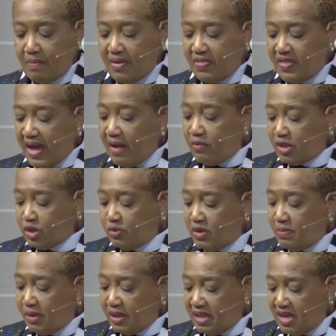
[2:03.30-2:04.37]
but that which
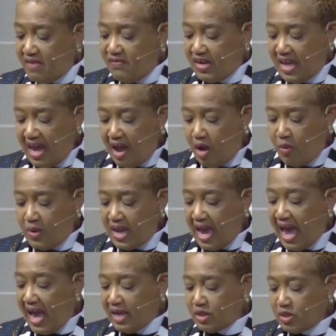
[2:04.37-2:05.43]
we believe and how
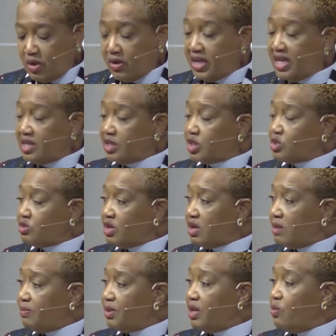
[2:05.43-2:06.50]
we act are
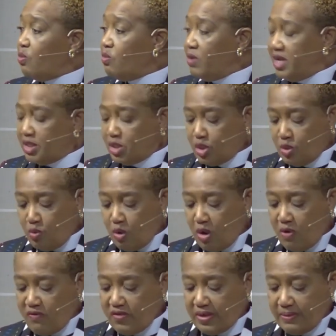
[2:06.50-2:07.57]
inextricably
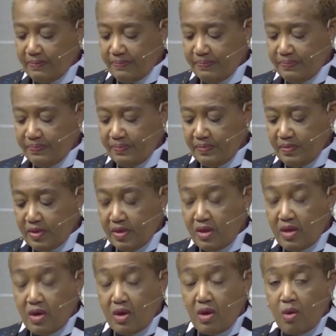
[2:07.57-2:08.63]
interwoven.
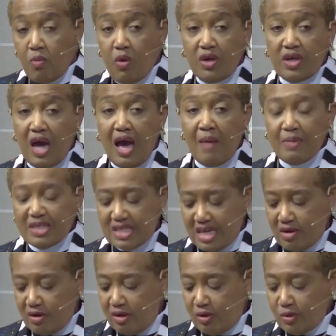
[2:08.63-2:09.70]
One
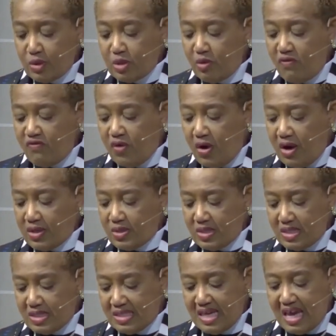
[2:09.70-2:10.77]
commentator goes so far
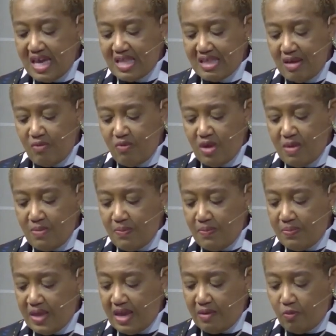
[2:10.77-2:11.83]
as to say that, we,
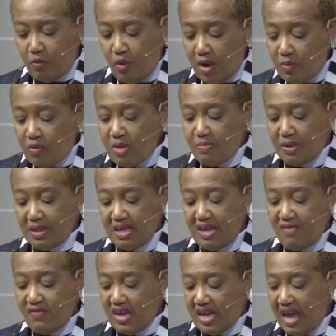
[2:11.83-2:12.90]
that what we
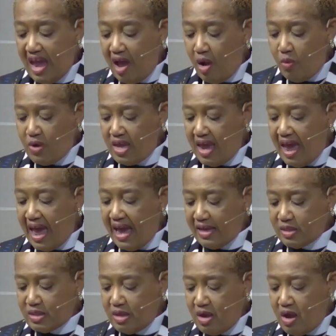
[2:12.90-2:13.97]
believe and how we
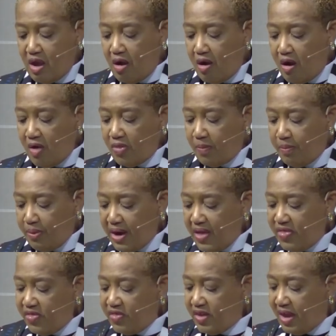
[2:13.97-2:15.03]
act are the
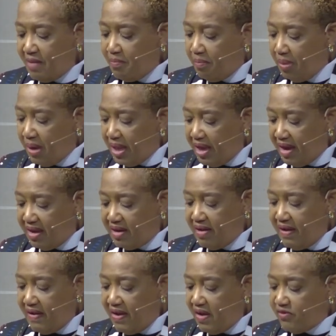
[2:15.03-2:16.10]
breath and
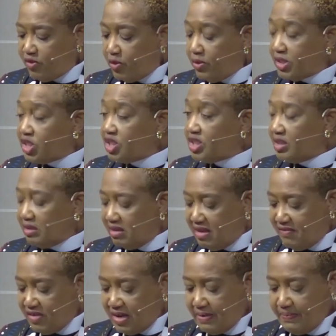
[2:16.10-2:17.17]
blood of Christian
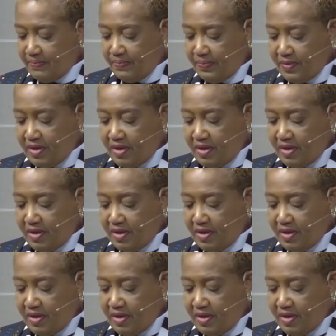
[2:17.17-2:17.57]
living,